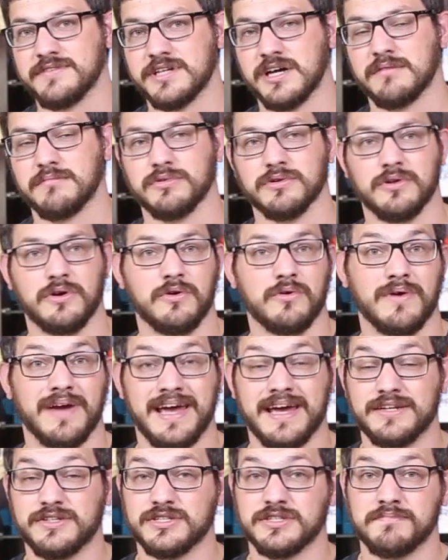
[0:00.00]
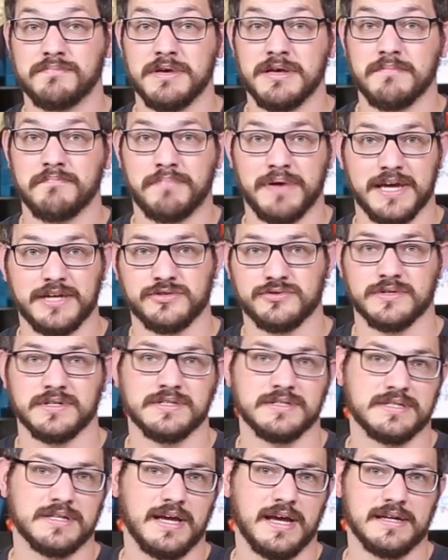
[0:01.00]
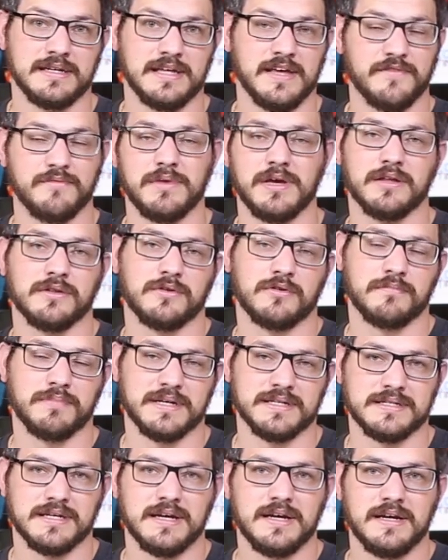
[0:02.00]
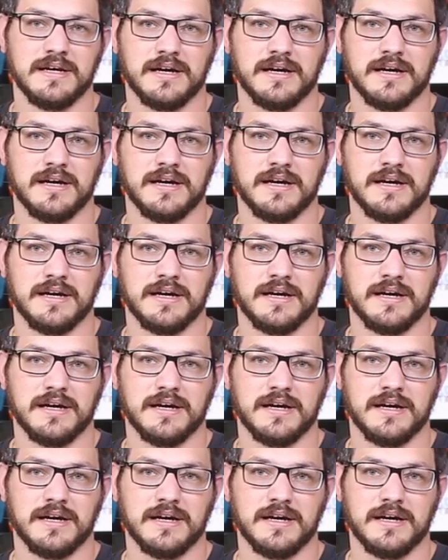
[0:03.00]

down below, and just being patrons and giving me a little bit.